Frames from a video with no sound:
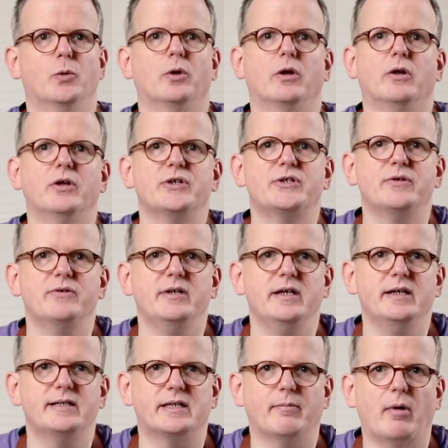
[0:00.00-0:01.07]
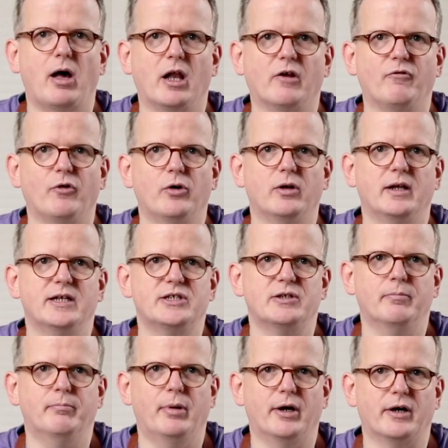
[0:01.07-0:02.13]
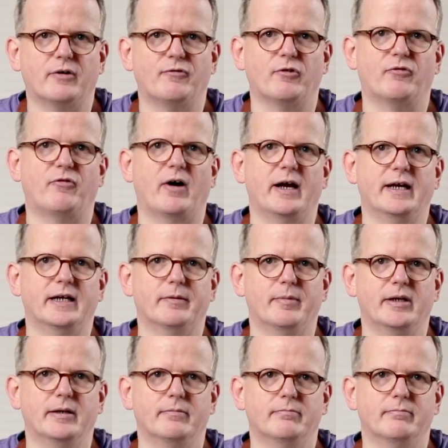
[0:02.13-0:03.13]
will also need some olive oil and some butter for frying them in.